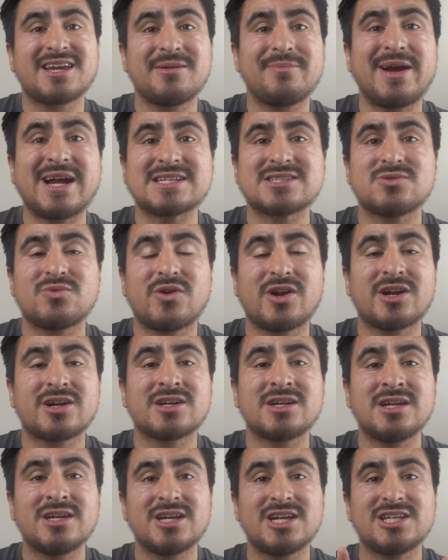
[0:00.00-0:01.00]
get back to
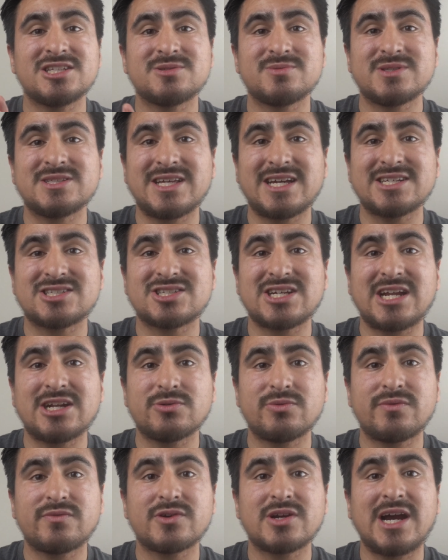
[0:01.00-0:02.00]
work. It's been nice
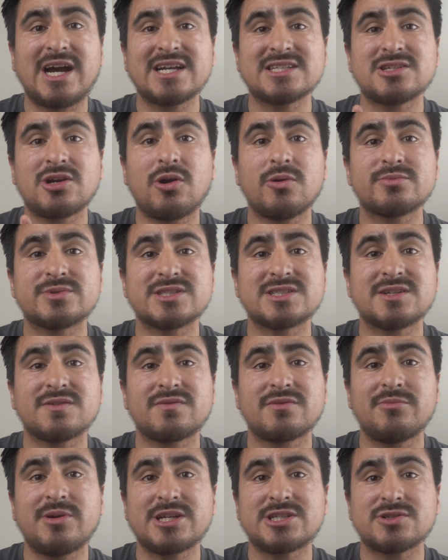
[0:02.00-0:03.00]
chatting with you guys. I hope this
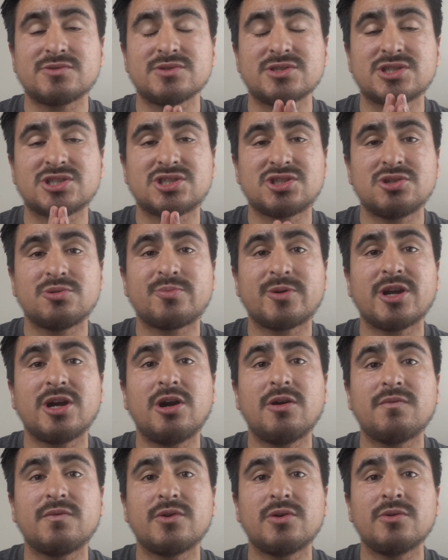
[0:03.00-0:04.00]
information was super
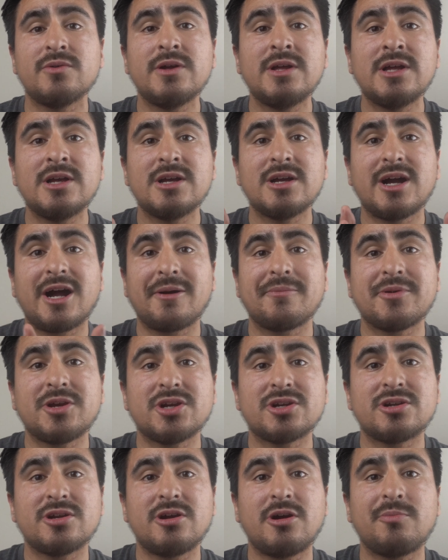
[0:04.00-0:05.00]
helpful. I'm
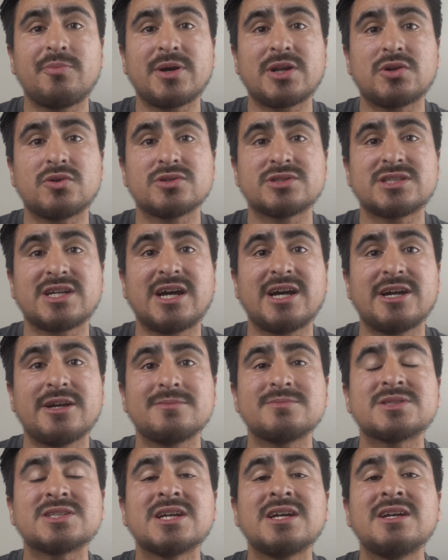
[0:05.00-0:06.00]
here to help at all
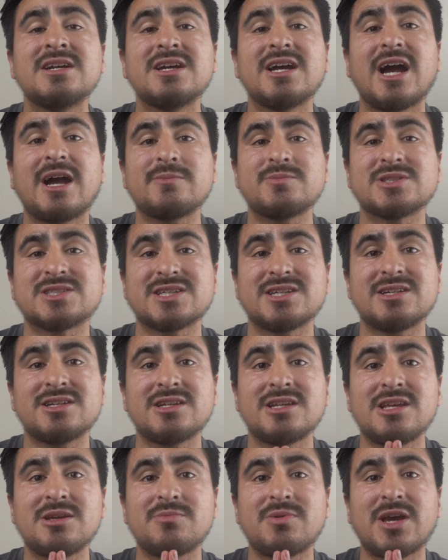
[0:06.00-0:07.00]
times. I've been selling
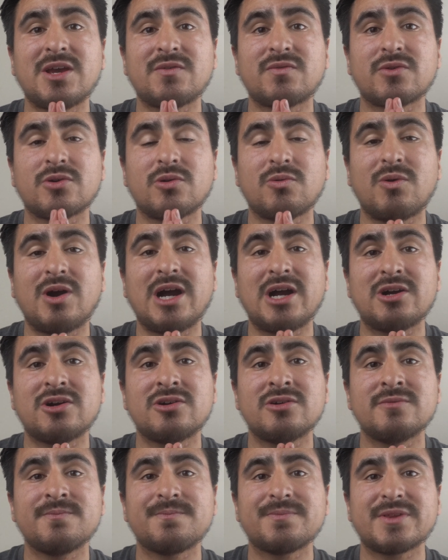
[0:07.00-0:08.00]
on eBay for a
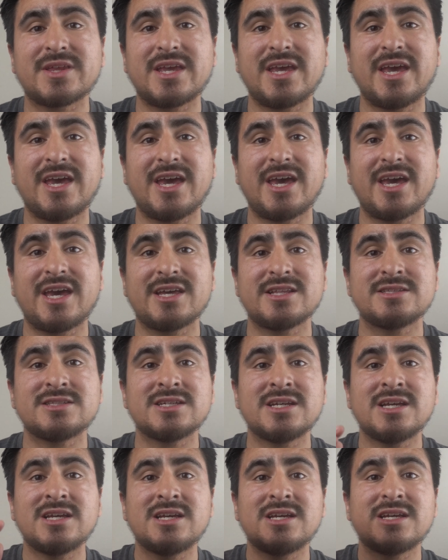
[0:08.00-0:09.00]
while, and
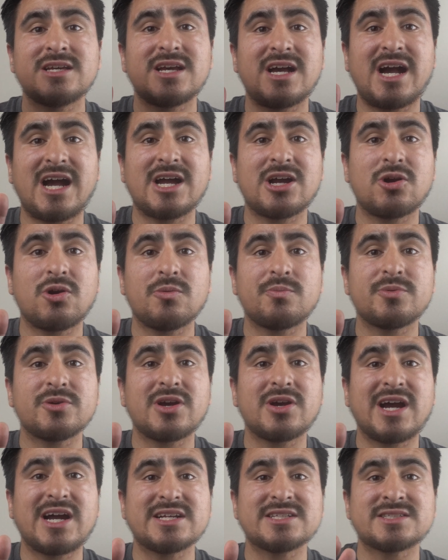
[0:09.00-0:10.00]
I hope you
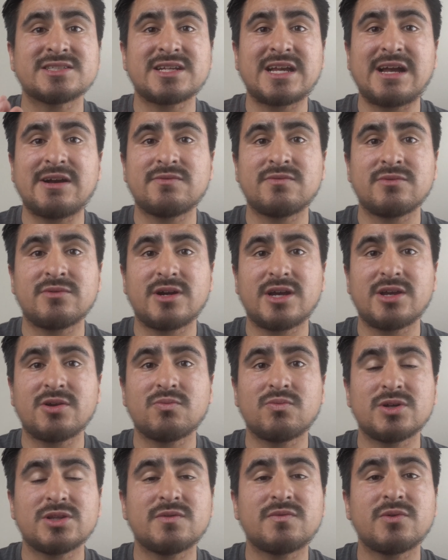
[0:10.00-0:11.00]
guys have a
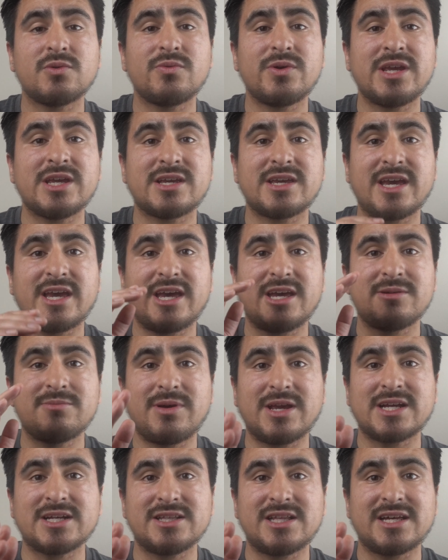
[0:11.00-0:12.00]
wonderful week and
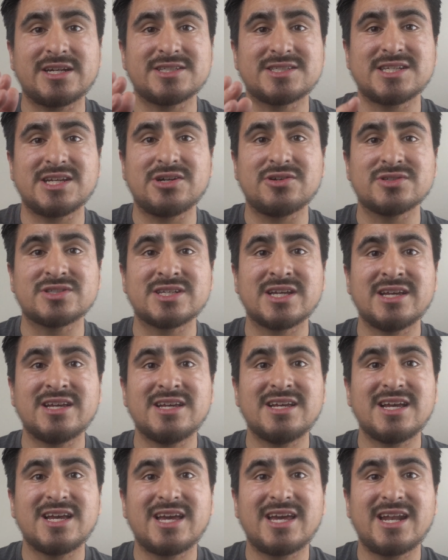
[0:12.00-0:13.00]
make a lot of sales.
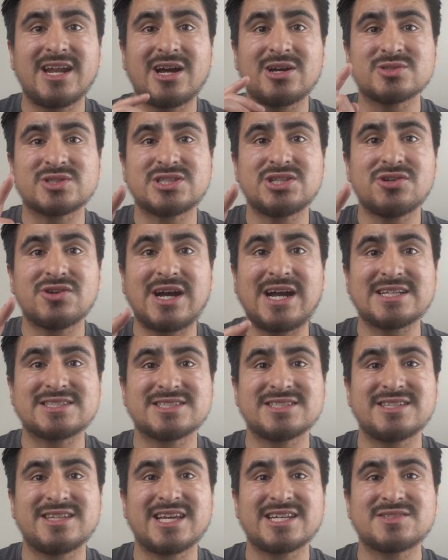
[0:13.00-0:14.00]
And I'll see you guys
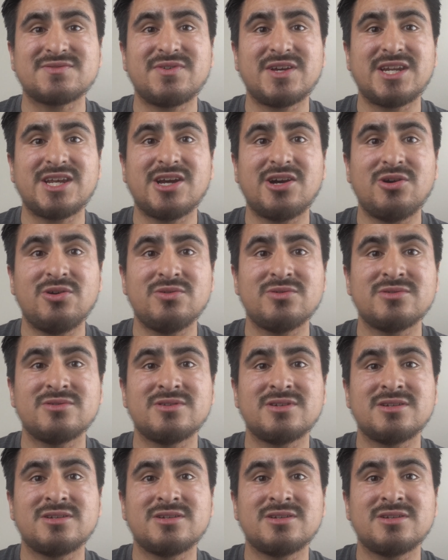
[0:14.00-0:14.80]
in the next video.